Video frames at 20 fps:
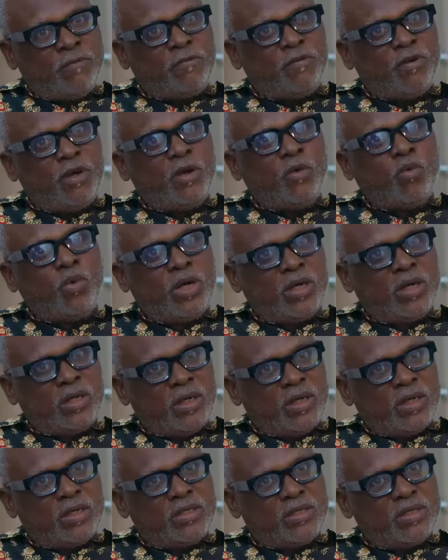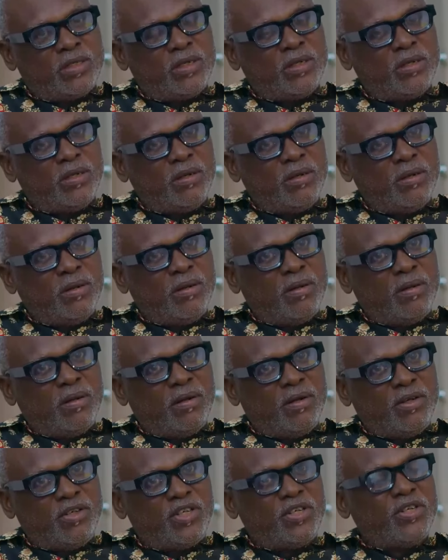fully well that
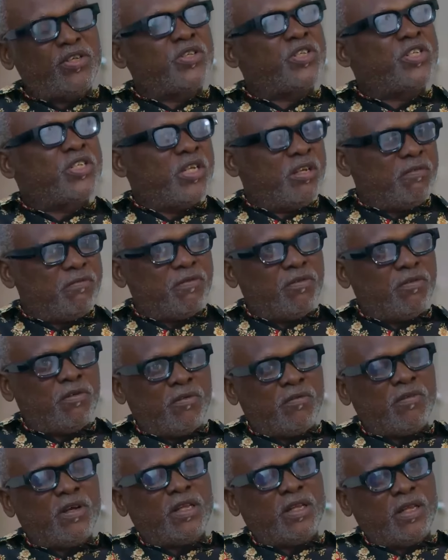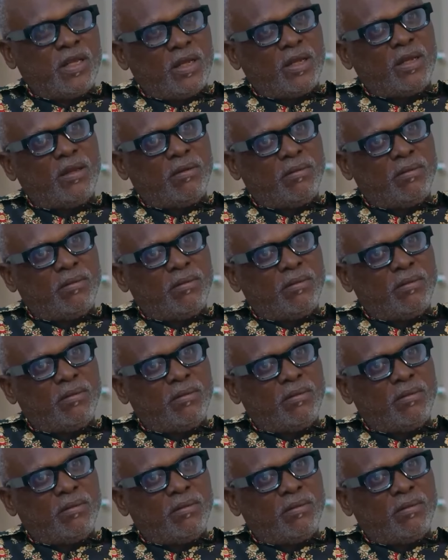she is safe over there.